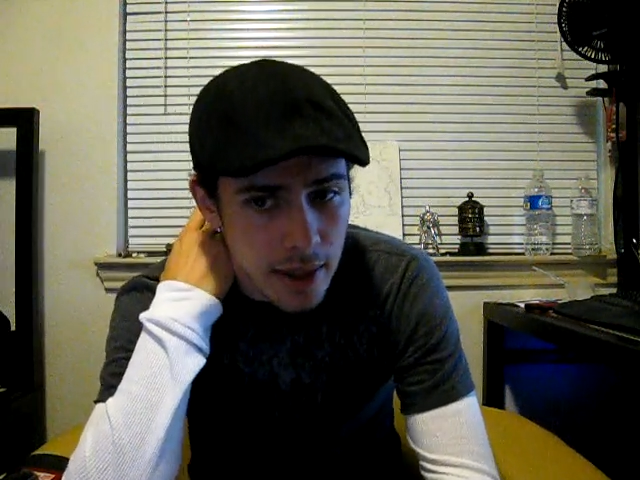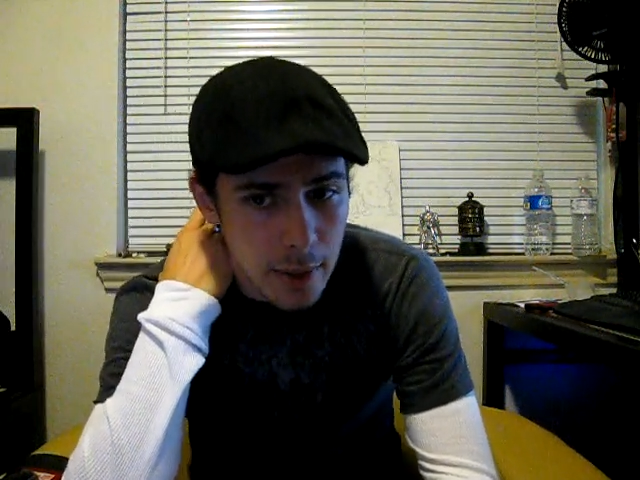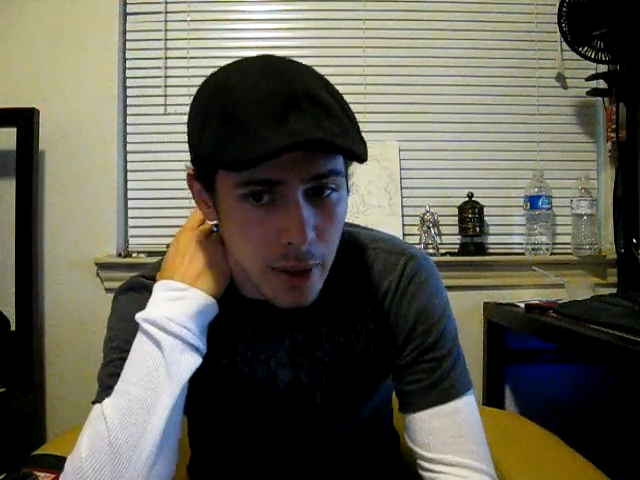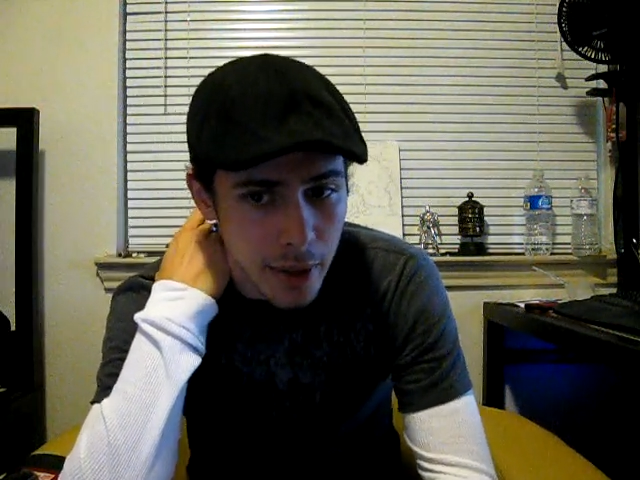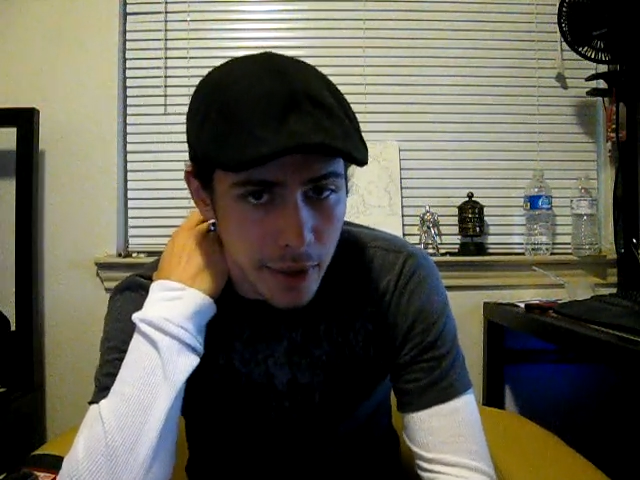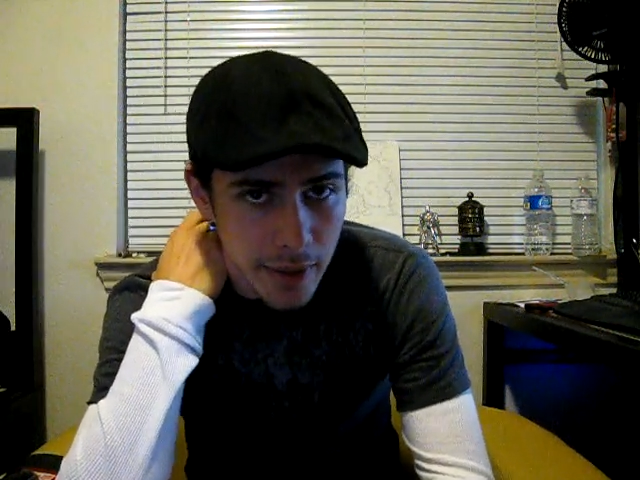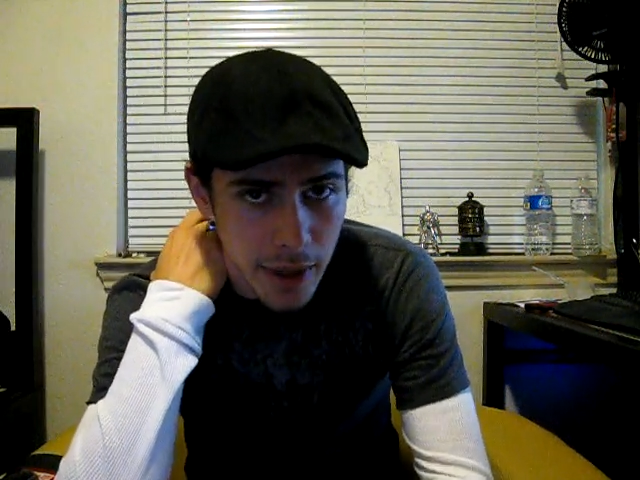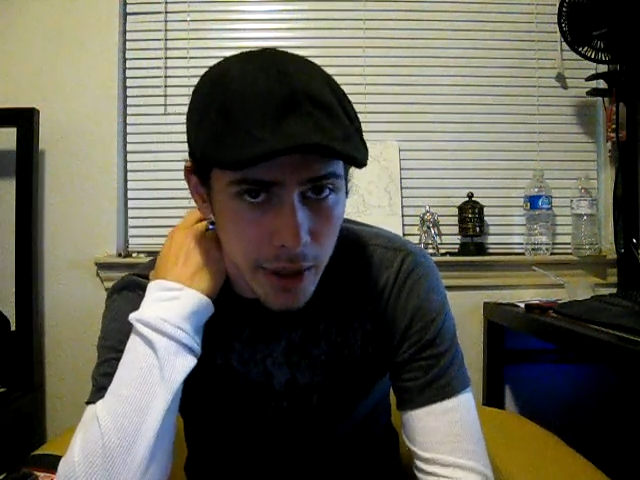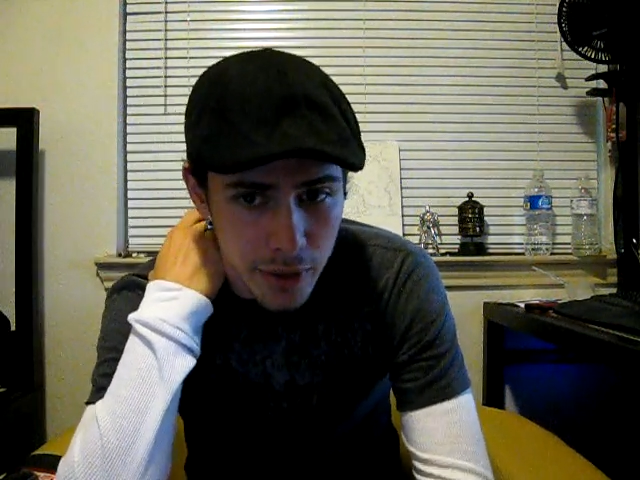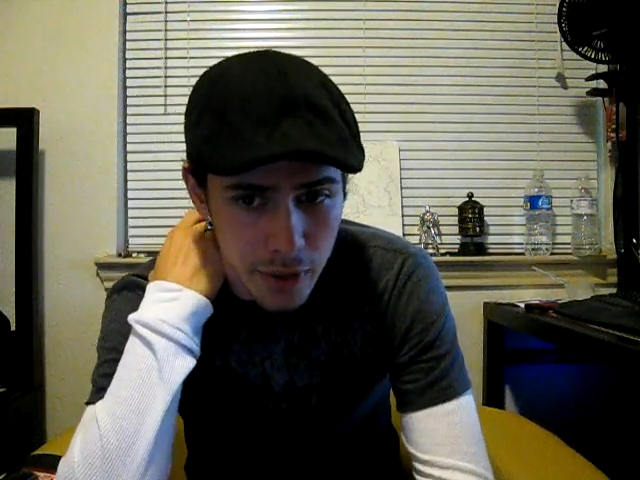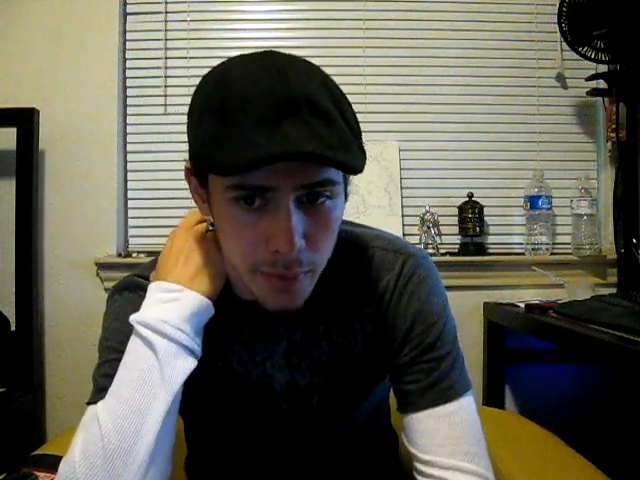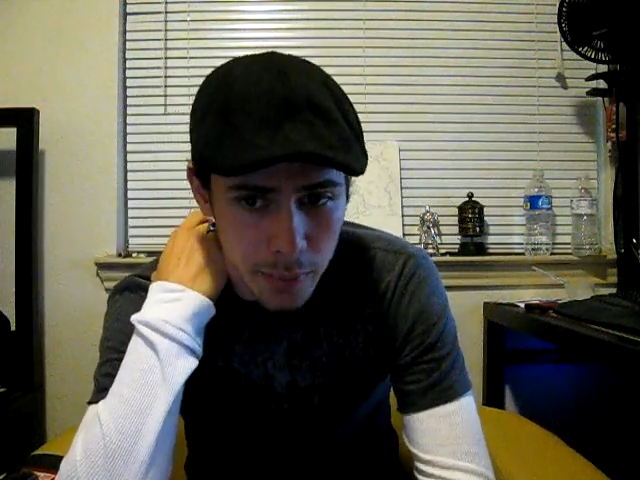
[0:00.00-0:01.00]
among your
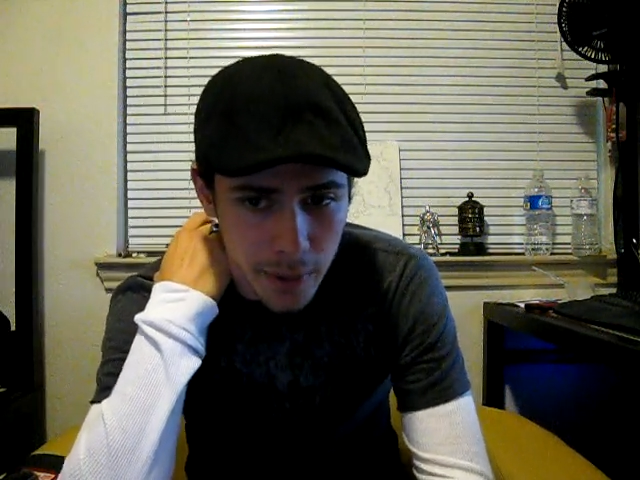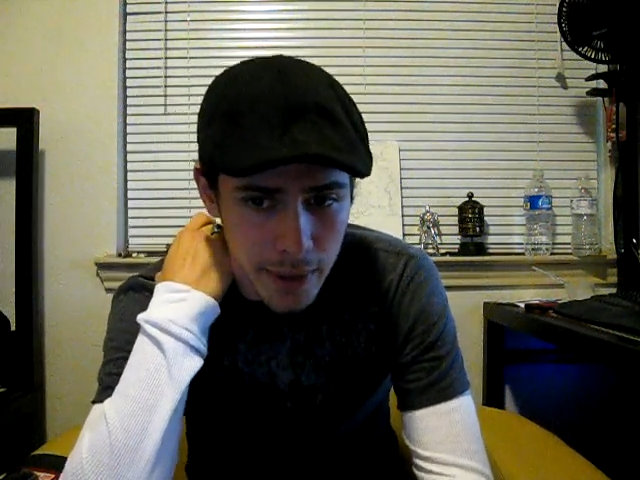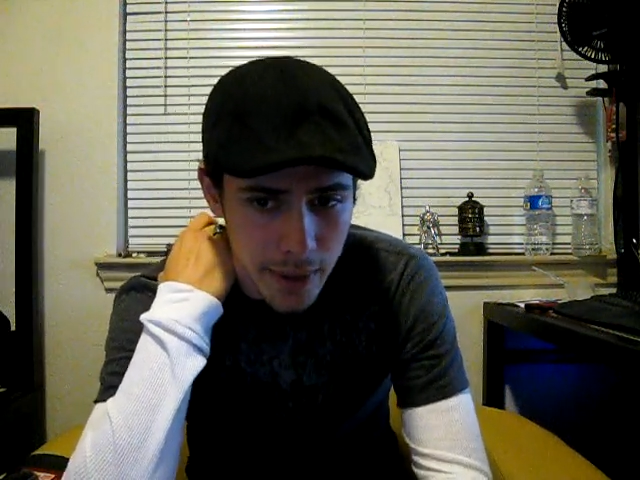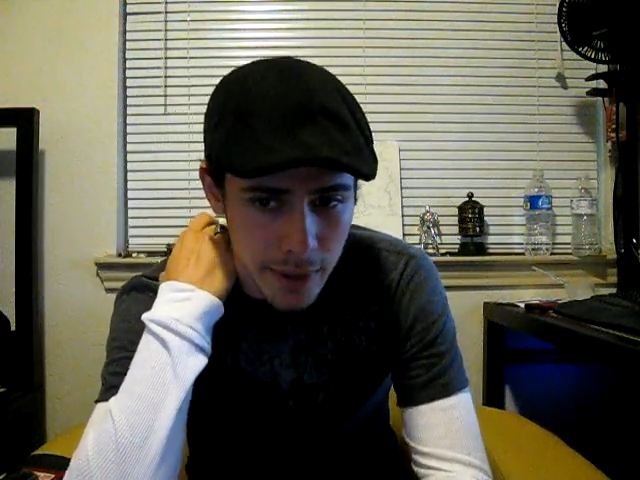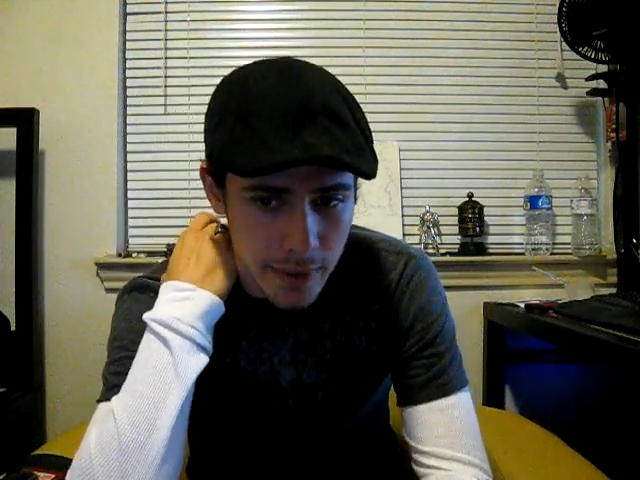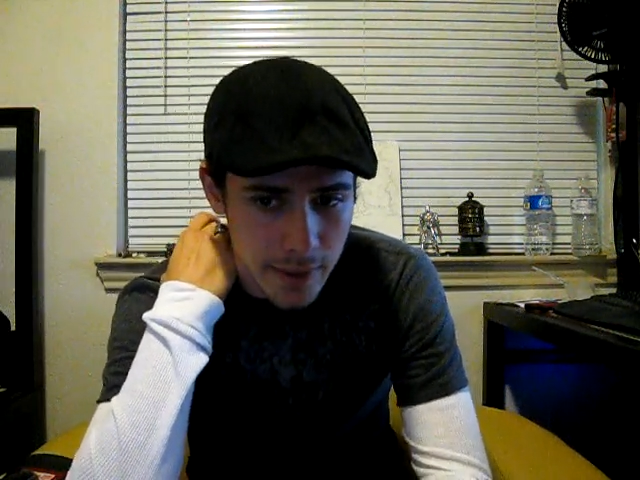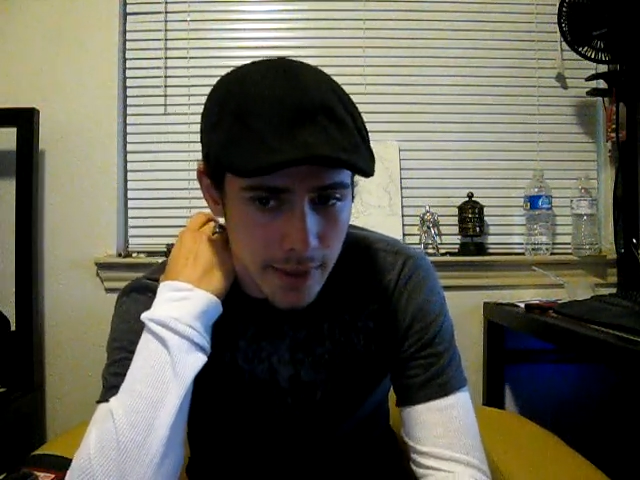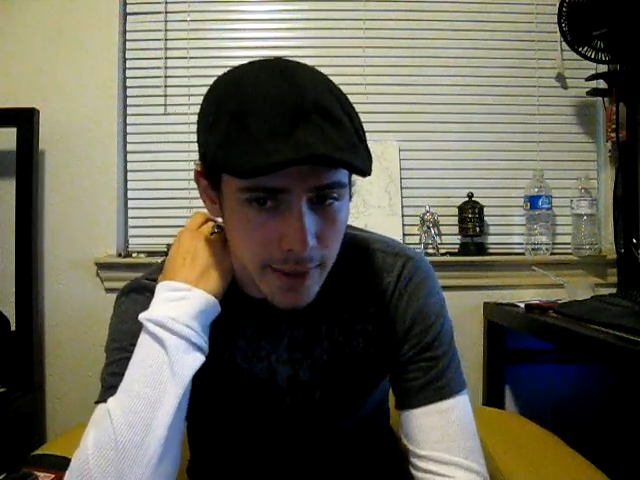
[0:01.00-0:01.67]
characters or players.